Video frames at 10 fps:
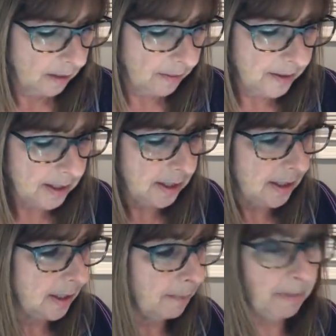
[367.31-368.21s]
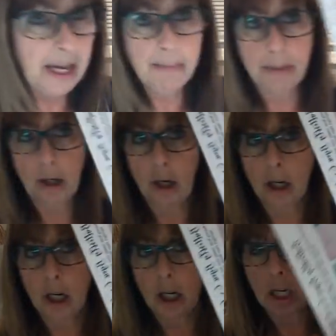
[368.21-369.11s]
the
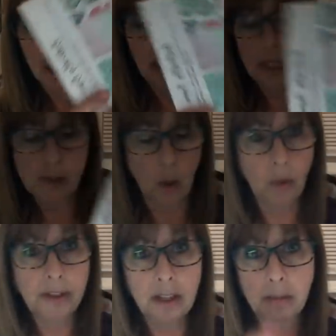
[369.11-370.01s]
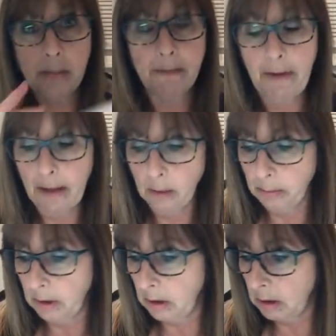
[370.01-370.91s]
paper is only going to be
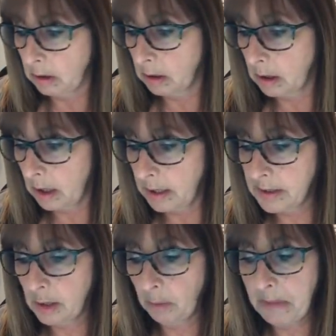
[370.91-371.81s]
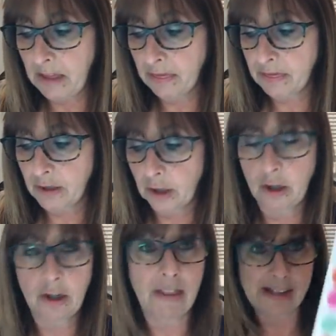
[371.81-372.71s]
available until May
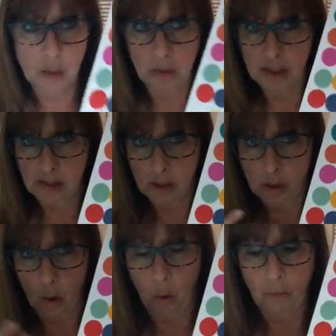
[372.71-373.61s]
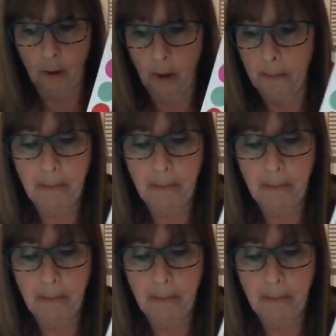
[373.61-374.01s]
3rd. That's when this is over.